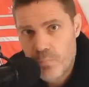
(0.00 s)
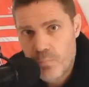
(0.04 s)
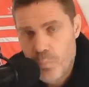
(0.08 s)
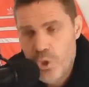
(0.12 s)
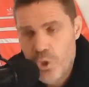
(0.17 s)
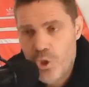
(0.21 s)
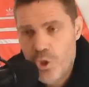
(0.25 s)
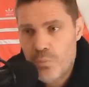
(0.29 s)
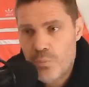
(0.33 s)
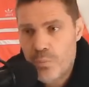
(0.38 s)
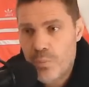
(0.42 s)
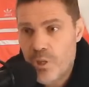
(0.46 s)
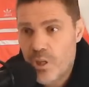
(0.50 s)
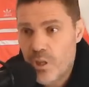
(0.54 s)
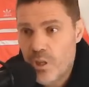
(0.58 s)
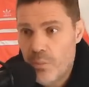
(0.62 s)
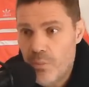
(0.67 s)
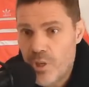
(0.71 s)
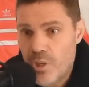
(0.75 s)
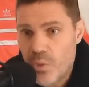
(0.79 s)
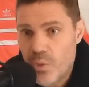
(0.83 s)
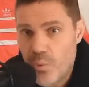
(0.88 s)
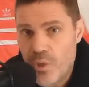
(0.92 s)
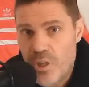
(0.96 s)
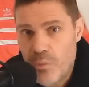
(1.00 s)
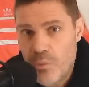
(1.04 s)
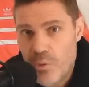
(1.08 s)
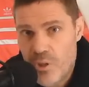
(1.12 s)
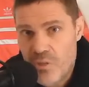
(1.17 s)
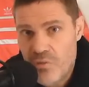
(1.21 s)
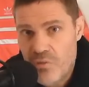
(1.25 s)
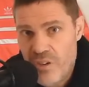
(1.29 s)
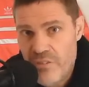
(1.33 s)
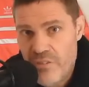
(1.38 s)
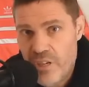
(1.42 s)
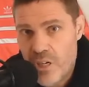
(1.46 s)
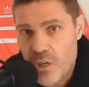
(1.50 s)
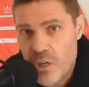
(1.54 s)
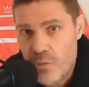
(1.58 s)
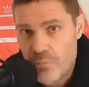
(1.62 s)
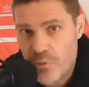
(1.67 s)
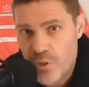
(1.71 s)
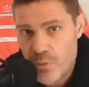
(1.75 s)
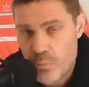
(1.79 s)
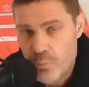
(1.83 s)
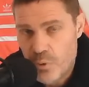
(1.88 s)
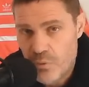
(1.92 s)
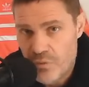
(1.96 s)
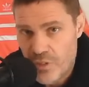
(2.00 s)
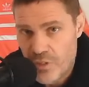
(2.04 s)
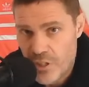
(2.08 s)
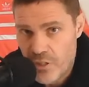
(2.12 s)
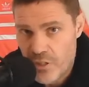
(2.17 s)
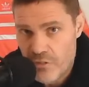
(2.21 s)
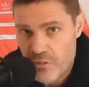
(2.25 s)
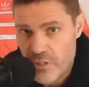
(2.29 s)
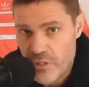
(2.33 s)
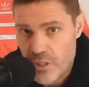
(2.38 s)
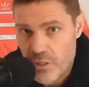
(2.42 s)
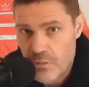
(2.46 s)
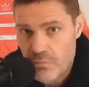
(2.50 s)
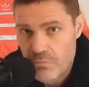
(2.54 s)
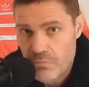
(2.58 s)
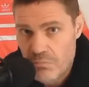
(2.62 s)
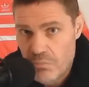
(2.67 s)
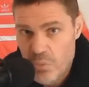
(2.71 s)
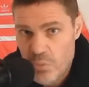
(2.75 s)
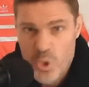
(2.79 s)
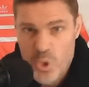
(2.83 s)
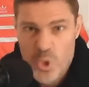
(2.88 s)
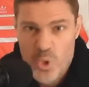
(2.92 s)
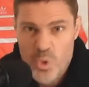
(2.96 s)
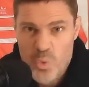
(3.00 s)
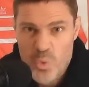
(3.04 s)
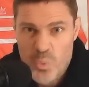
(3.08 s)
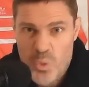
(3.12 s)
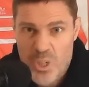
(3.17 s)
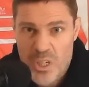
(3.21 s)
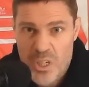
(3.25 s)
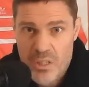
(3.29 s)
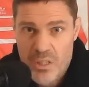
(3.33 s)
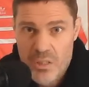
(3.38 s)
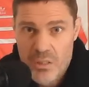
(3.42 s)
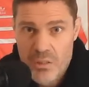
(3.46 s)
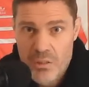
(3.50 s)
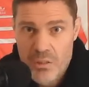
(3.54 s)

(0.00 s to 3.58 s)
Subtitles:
We should be coming away with a very comfortable victory, shouldn't we?